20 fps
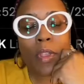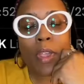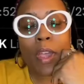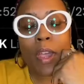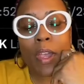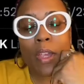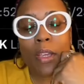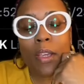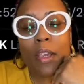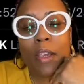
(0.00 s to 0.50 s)

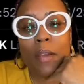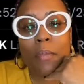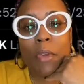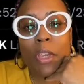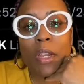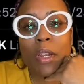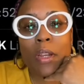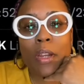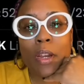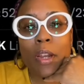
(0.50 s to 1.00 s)
I came
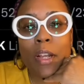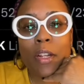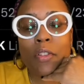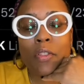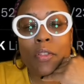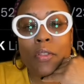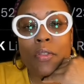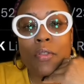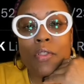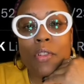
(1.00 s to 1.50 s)
in and I
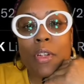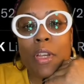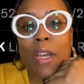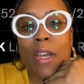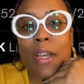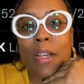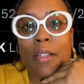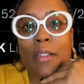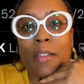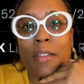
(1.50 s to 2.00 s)
told you
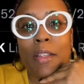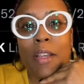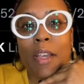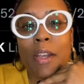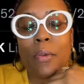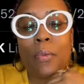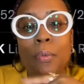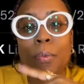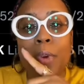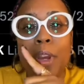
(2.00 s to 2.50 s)
guys
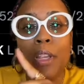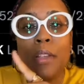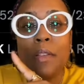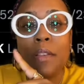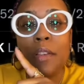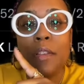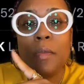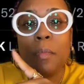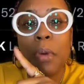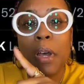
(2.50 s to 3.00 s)
that
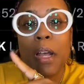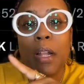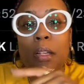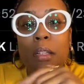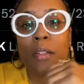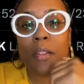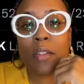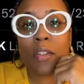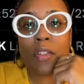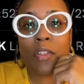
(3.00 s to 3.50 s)
racist
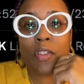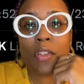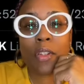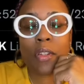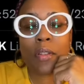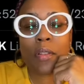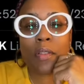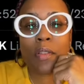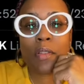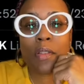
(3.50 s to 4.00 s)

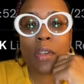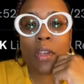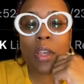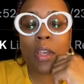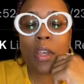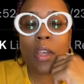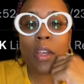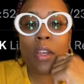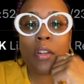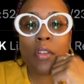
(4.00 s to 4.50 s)
politicians
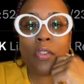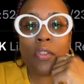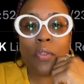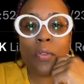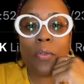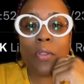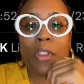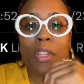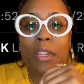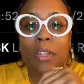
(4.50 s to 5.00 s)

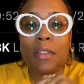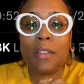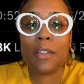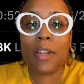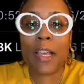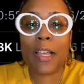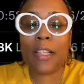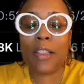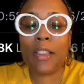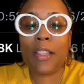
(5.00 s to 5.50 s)
do things like